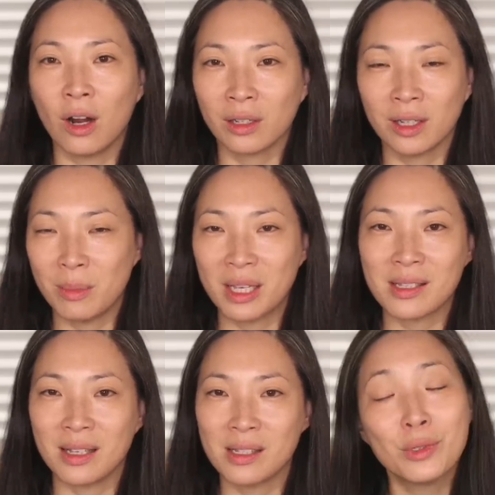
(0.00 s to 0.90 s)
aren't going to make
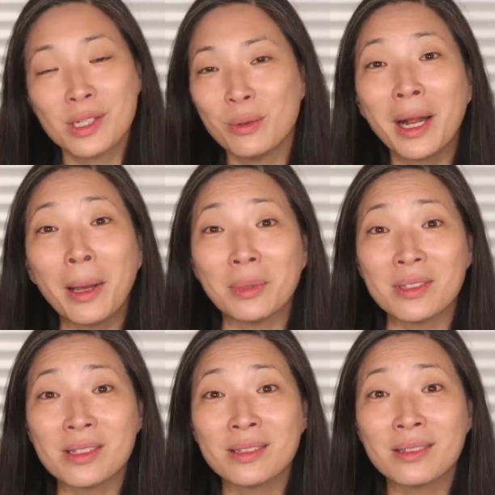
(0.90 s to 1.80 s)
sense. We'll see what
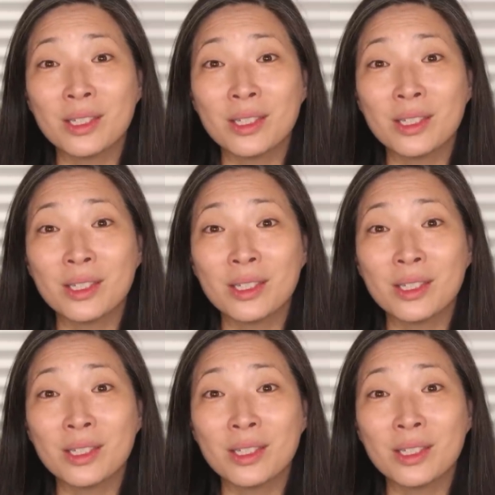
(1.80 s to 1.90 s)
happens.